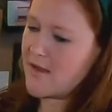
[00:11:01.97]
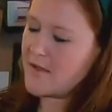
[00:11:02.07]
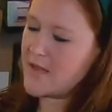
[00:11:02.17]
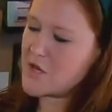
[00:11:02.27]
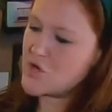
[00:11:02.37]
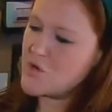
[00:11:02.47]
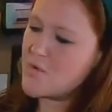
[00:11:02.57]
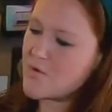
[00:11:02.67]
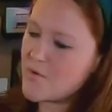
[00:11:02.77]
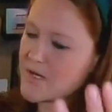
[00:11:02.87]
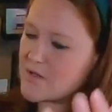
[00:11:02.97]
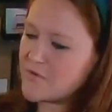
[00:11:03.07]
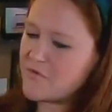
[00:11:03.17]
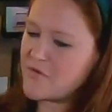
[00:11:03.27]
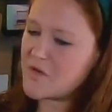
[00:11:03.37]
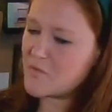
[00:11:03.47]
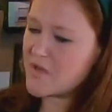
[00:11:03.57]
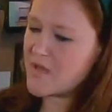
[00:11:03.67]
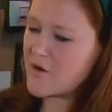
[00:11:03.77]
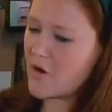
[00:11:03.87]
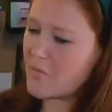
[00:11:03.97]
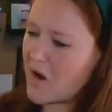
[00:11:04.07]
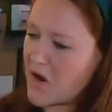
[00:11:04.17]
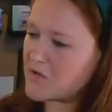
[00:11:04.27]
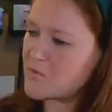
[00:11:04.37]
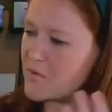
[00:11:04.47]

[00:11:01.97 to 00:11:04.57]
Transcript: Like, you are going to fit within our box.